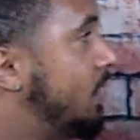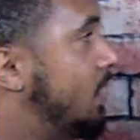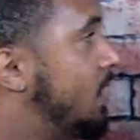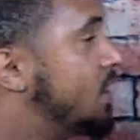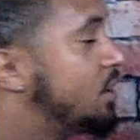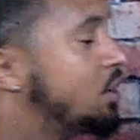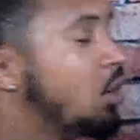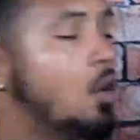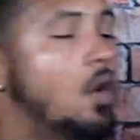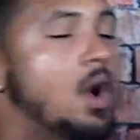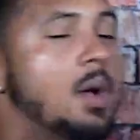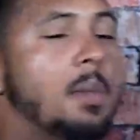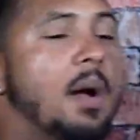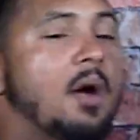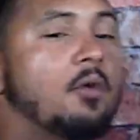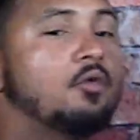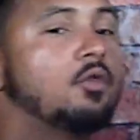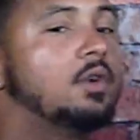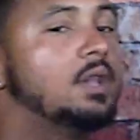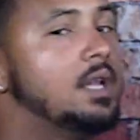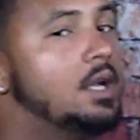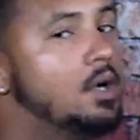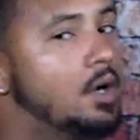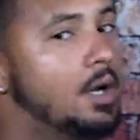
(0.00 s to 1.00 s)
So am I
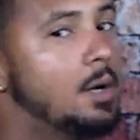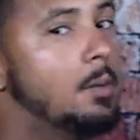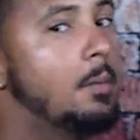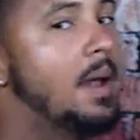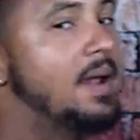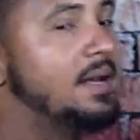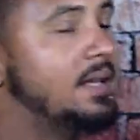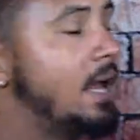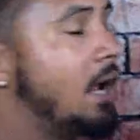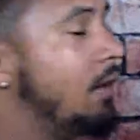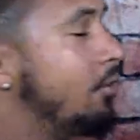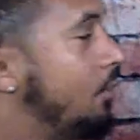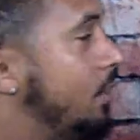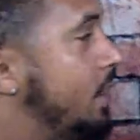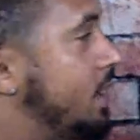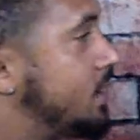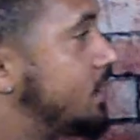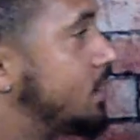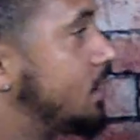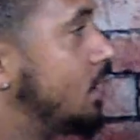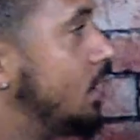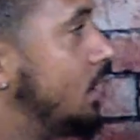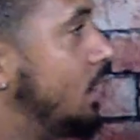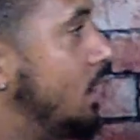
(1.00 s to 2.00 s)
really going to make that
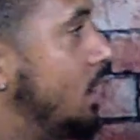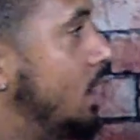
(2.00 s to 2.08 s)
risk?